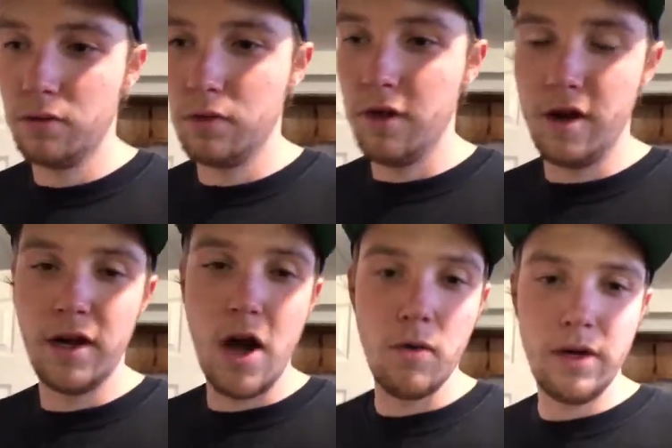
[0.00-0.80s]
Where they're
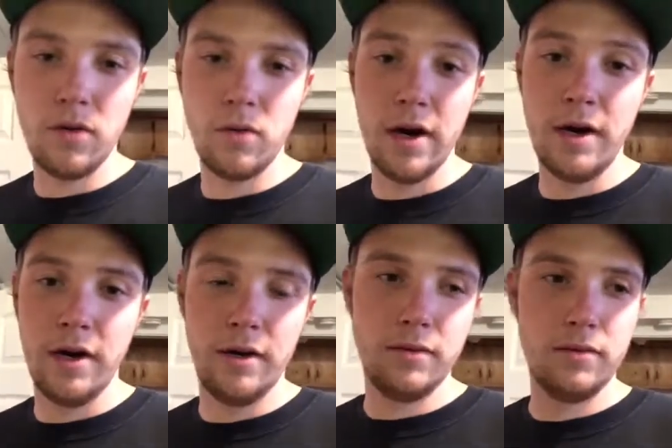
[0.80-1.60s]
going,
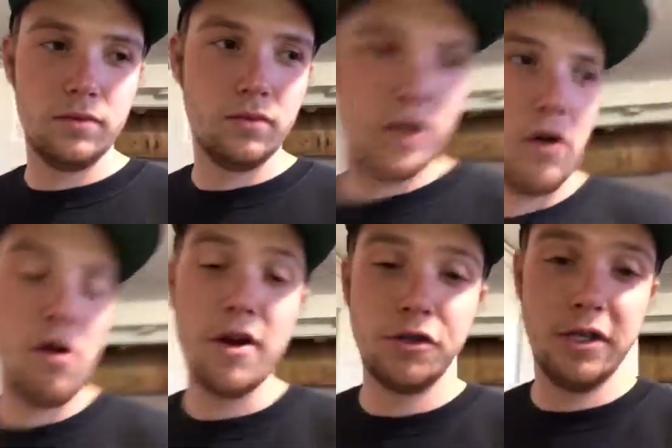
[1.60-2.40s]
what
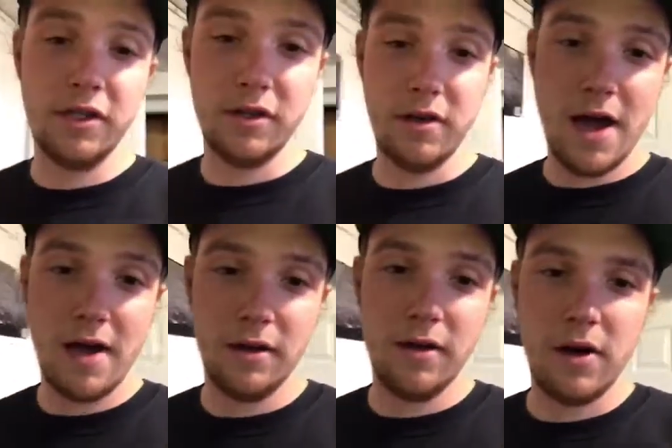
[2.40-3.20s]
cross streets they're
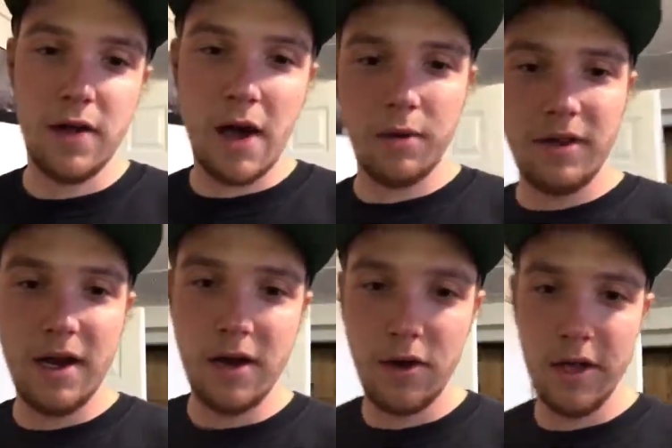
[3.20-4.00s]
at, how would they
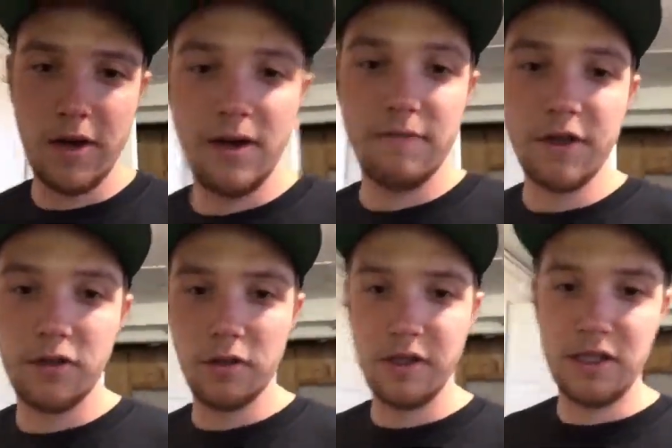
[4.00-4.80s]
know? They'd need
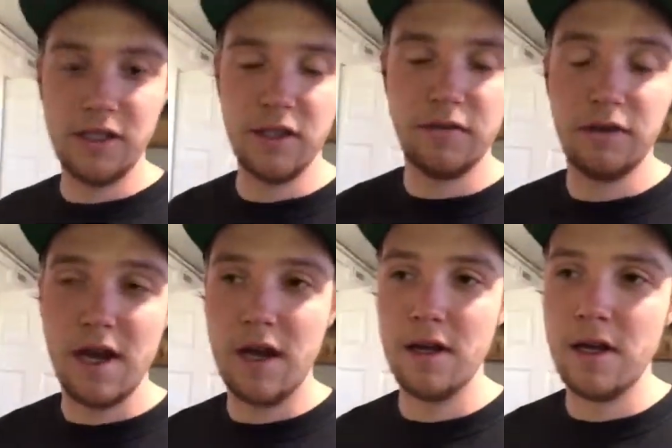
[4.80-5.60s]
visual assistance for
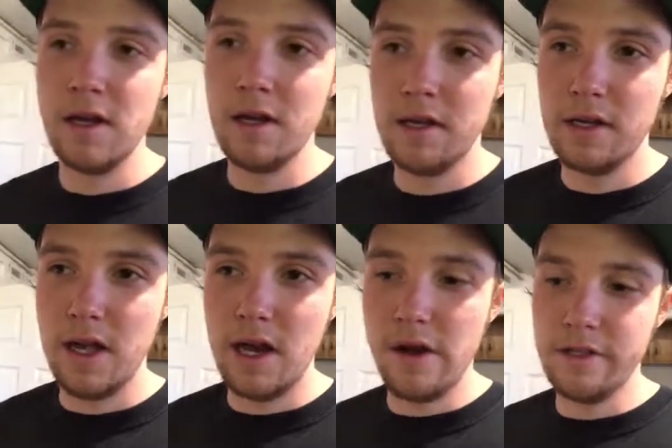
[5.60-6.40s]
that.
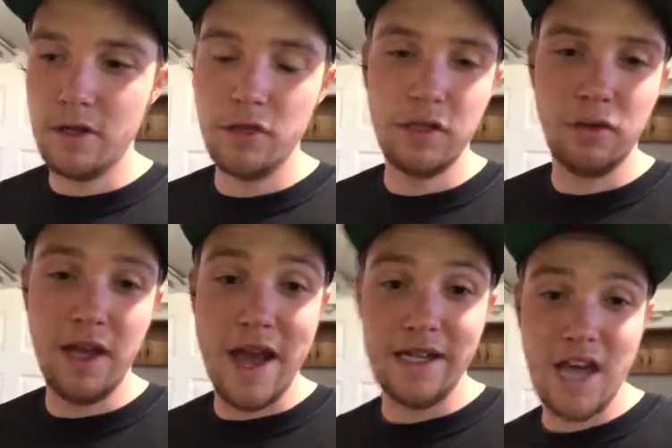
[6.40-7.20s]
And also just
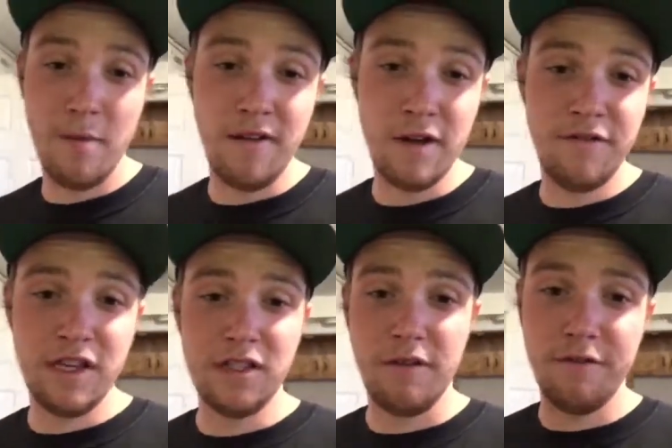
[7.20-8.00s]
really any type of
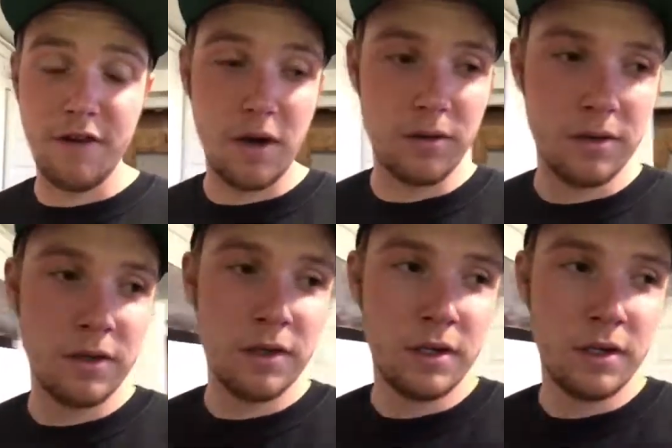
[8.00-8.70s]
interface on a phone,